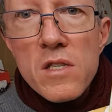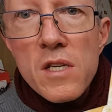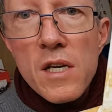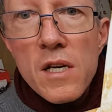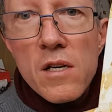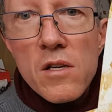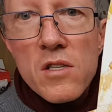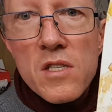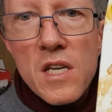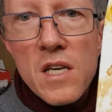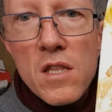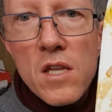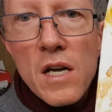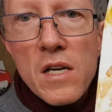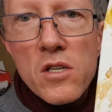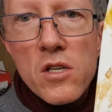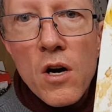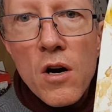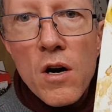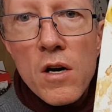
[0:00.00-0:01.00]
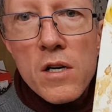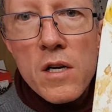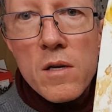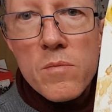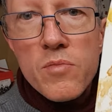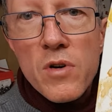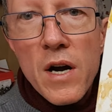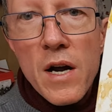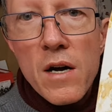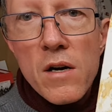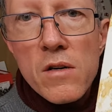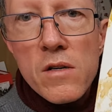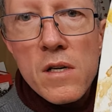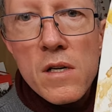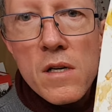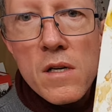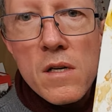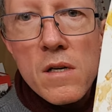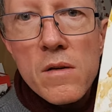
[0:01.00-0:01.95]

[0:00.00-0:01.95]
here. You see that darker brown